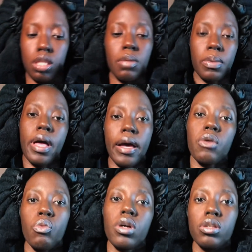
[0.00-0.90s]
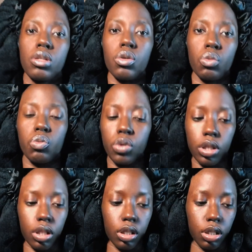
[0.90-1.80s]
The black one
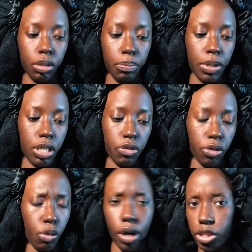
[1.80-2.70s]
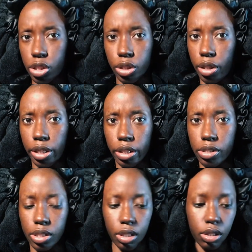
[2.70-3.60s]
will be for washing your hair
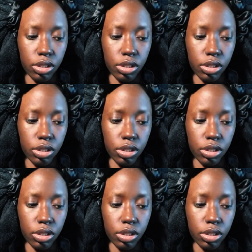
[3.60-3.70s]
still.